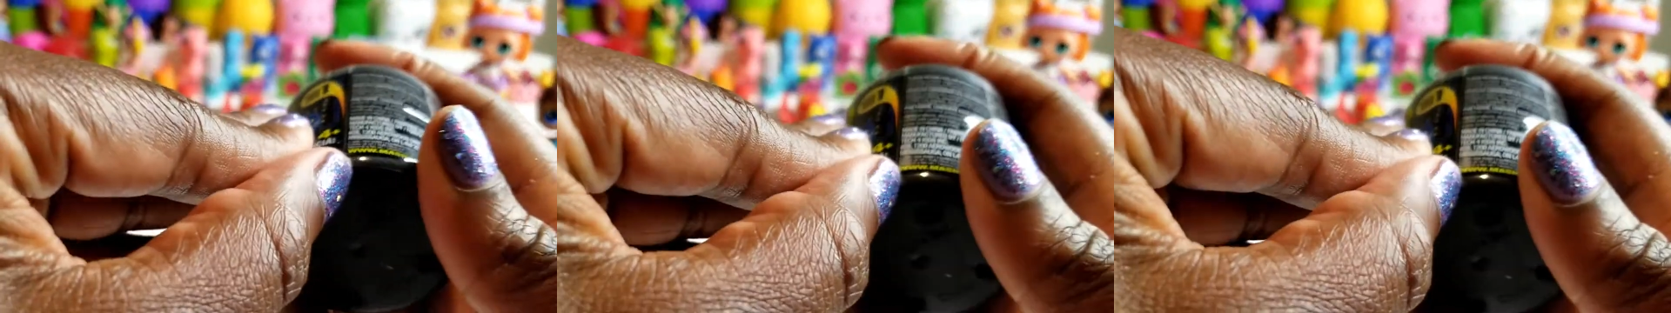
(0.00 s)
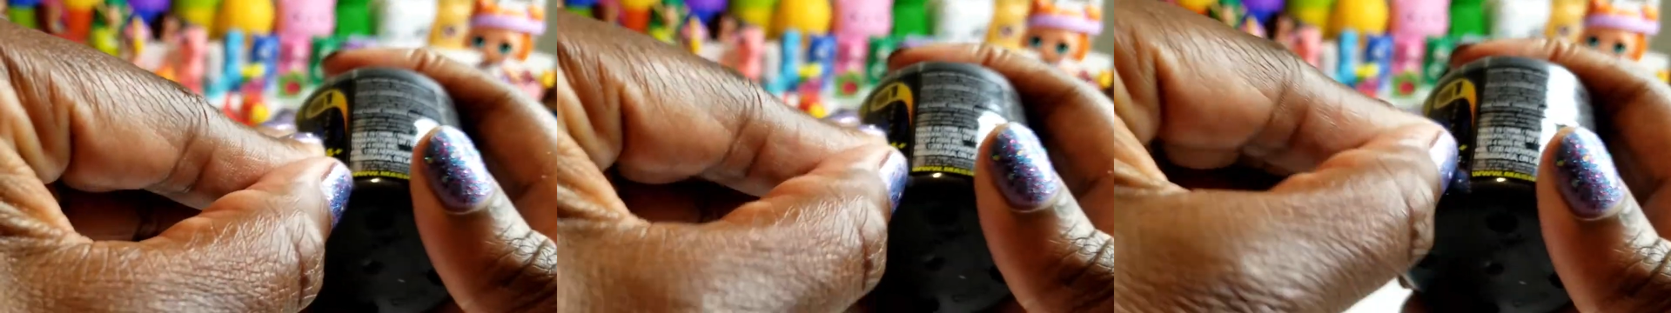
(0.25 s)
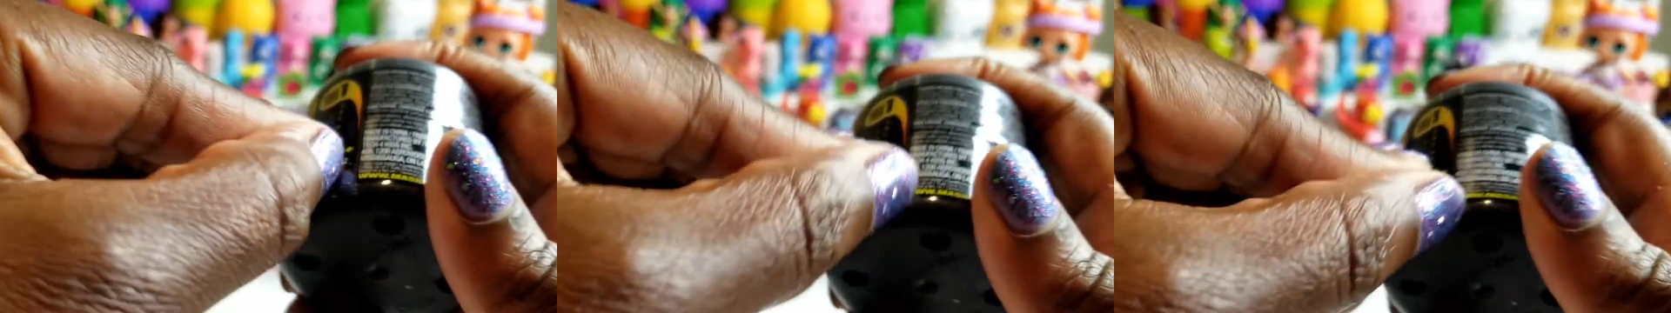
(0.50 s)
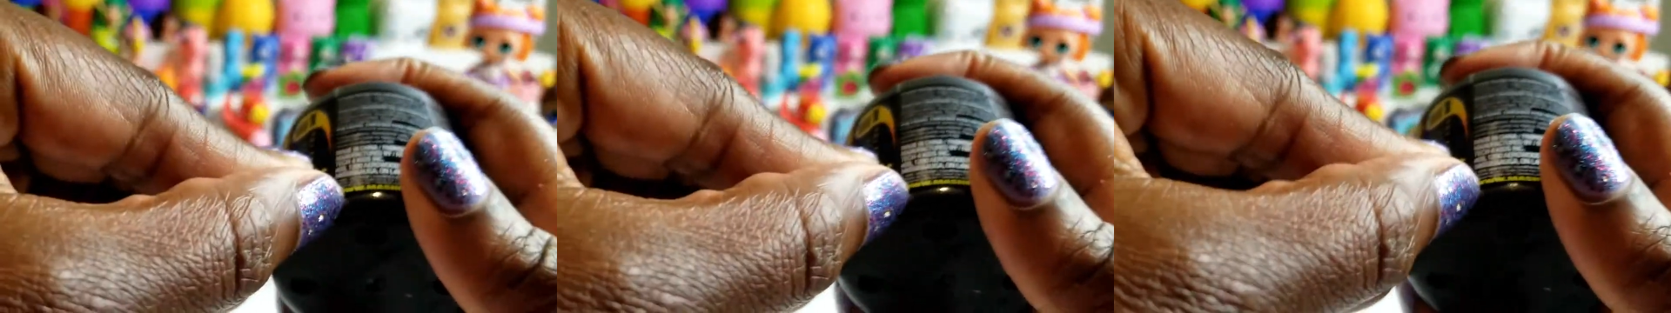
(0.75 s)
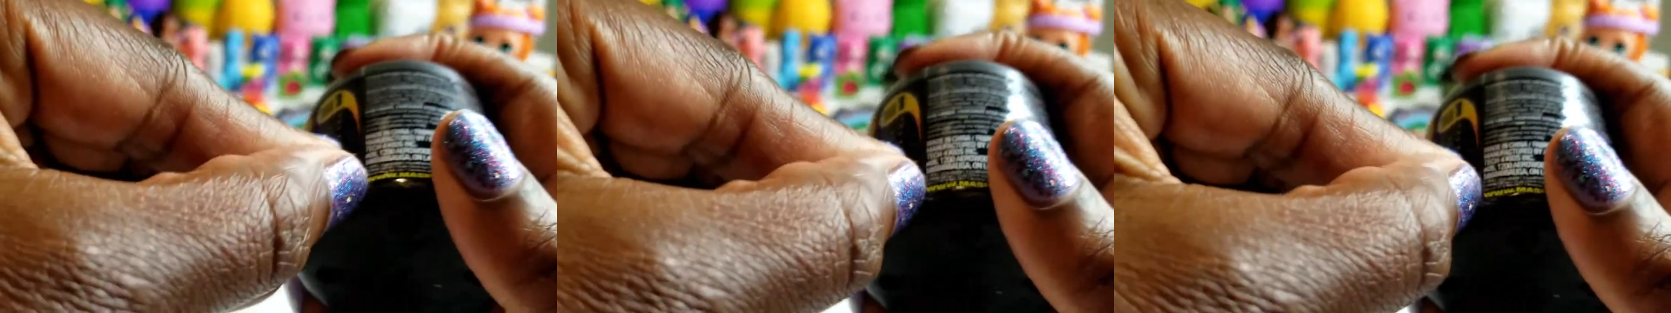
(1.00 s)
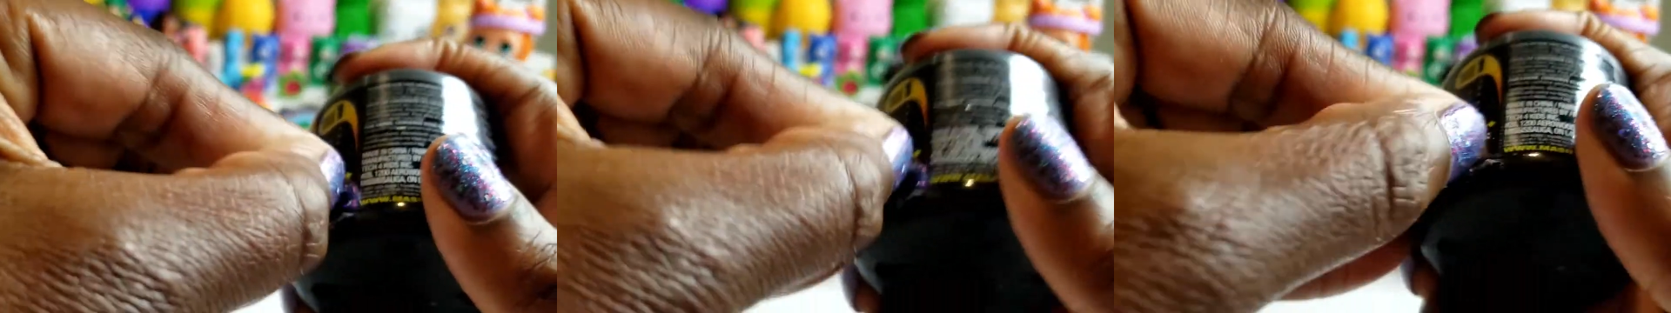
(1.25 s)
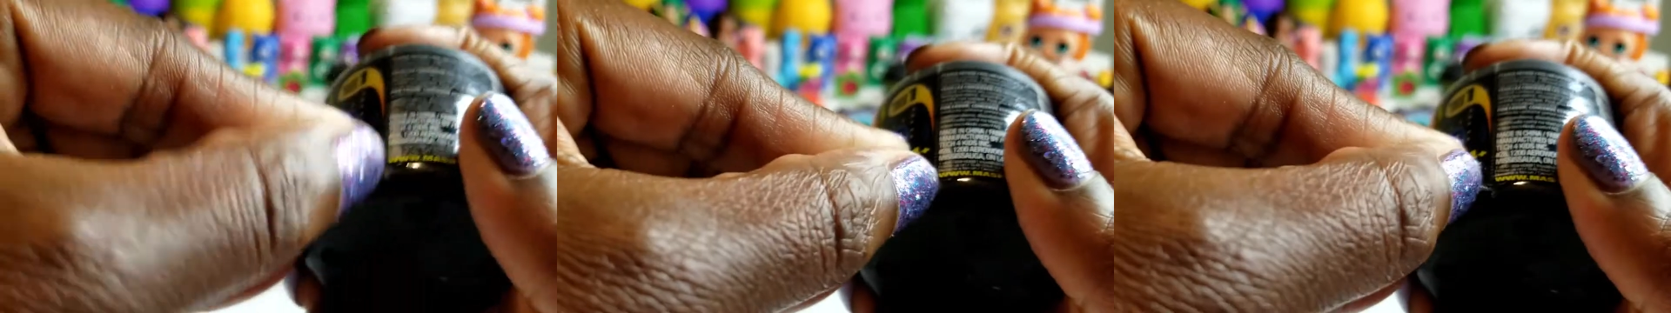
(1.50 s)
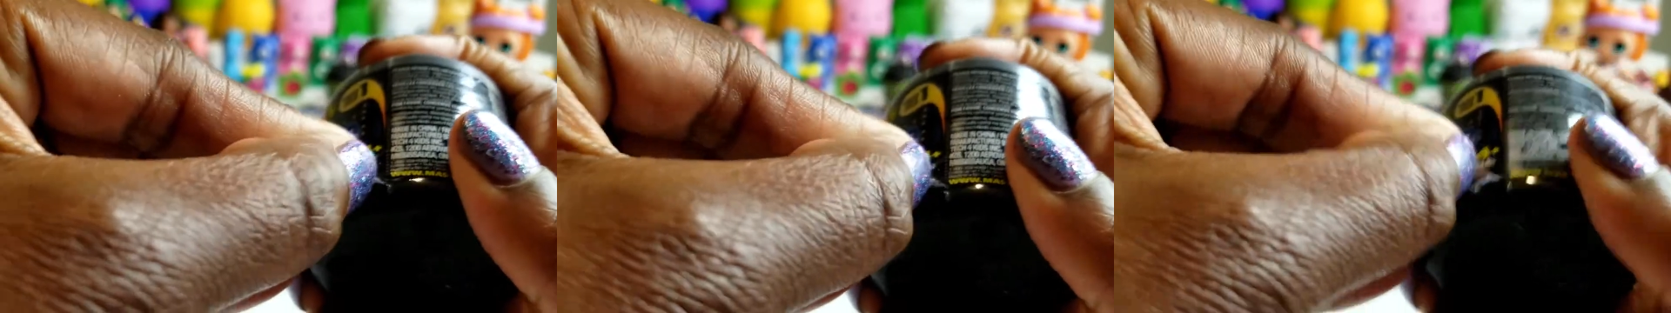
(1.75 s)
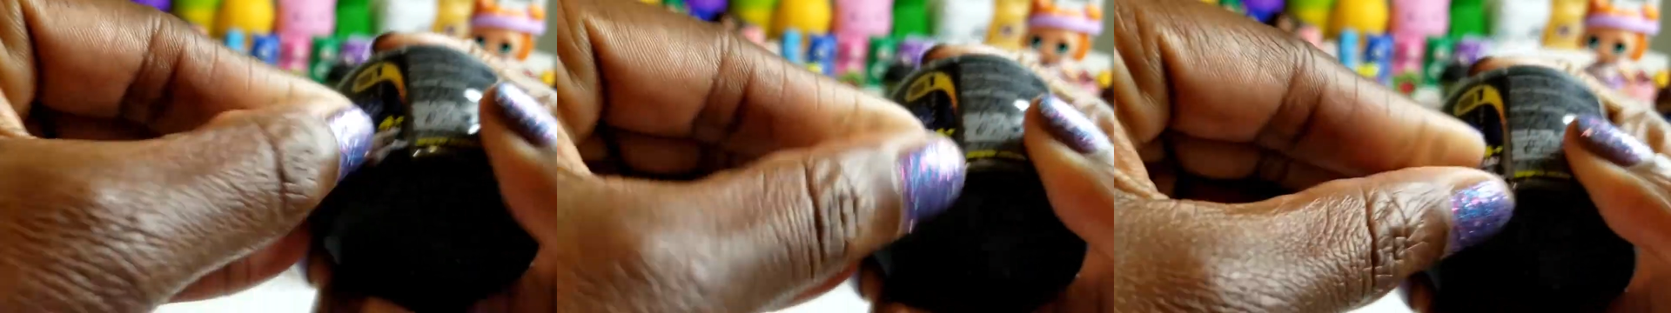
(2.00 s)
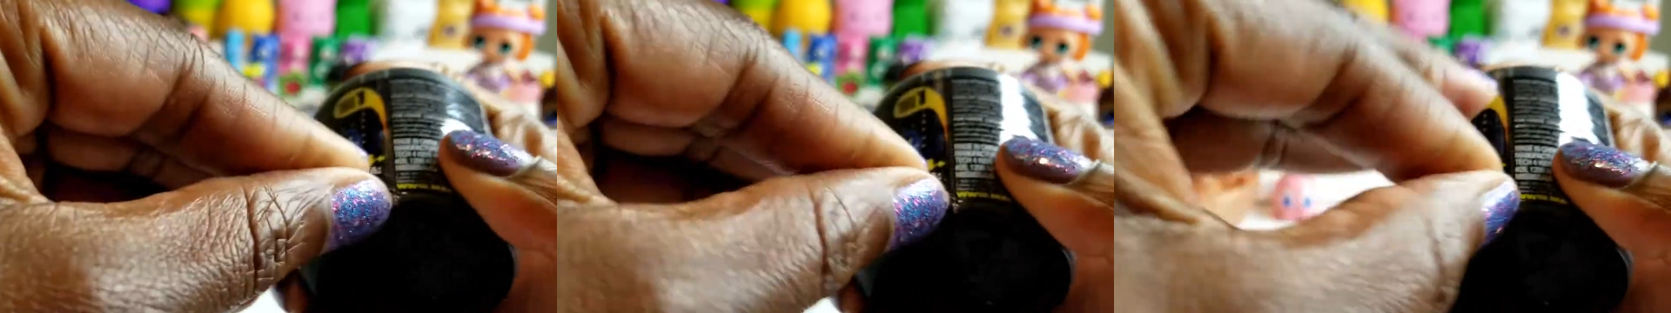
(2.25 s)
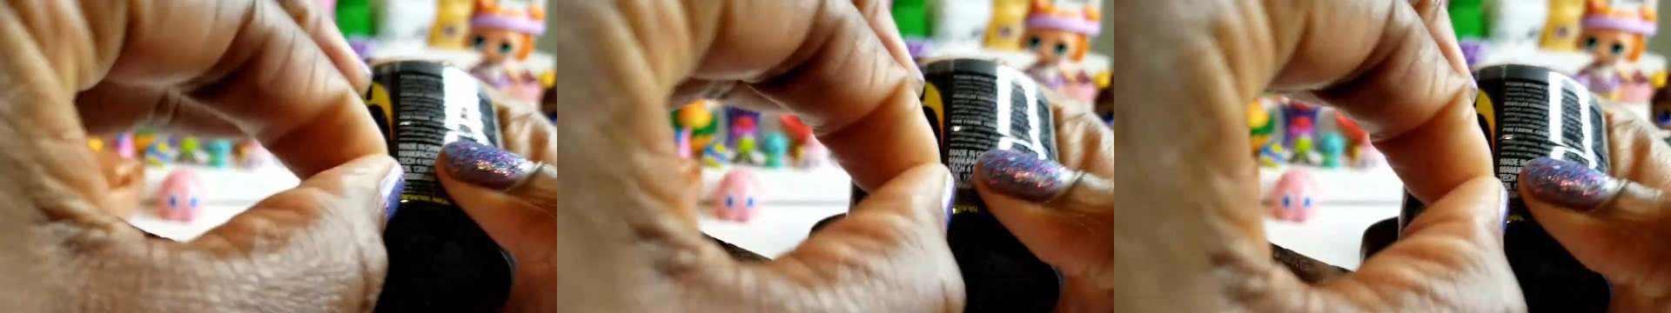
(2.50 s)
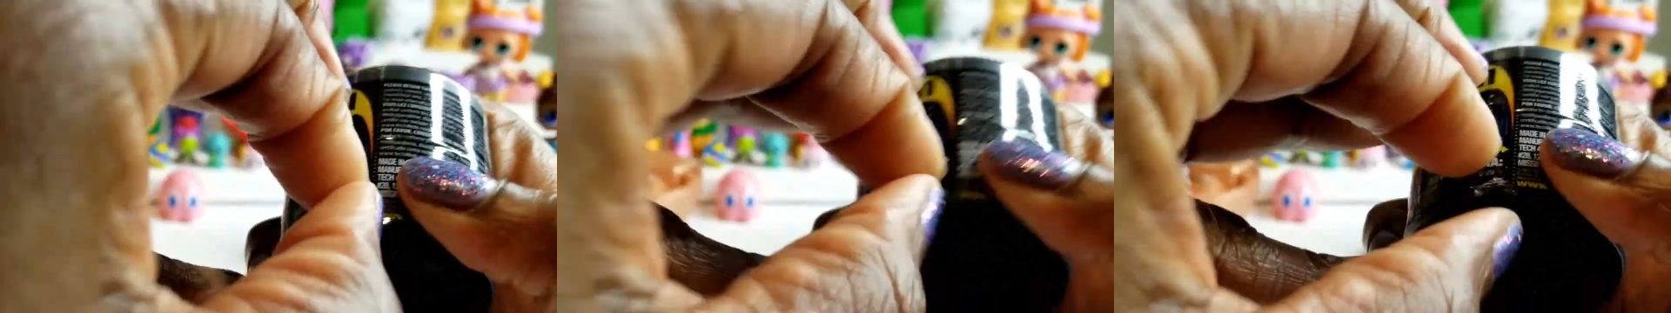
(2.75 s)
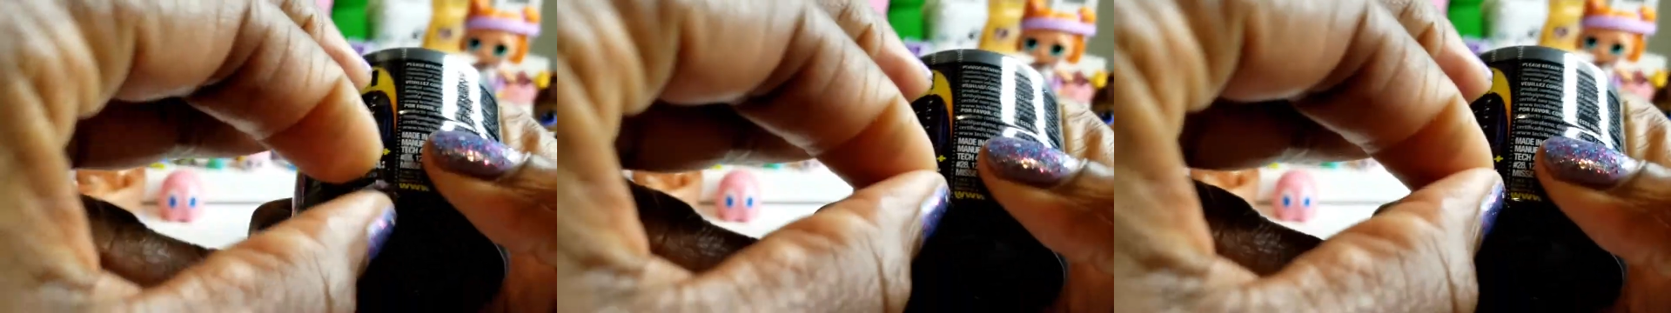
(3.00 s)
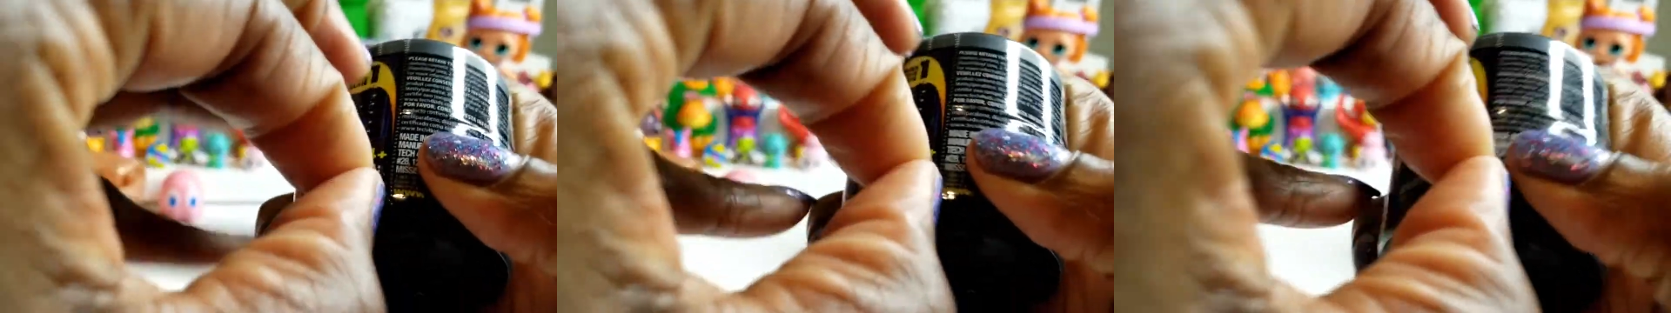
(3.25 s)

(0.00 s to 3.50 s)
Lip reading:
[unreadable: no face in view]